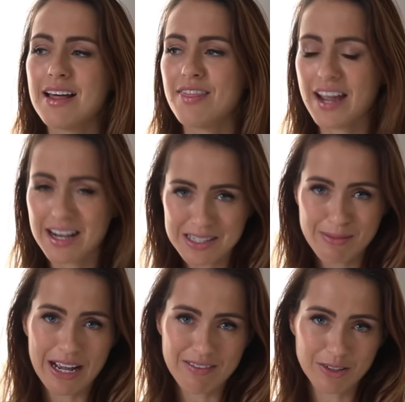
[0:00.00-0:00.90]
they asked
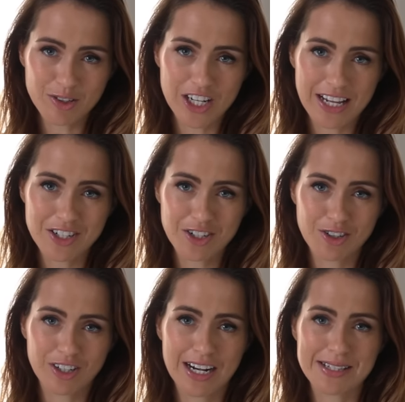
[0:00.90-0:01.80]
me to have a little chat to
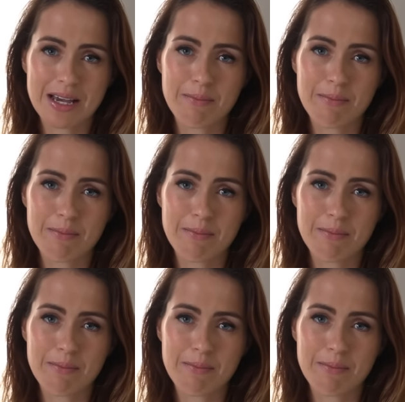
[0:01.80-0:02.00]
you guys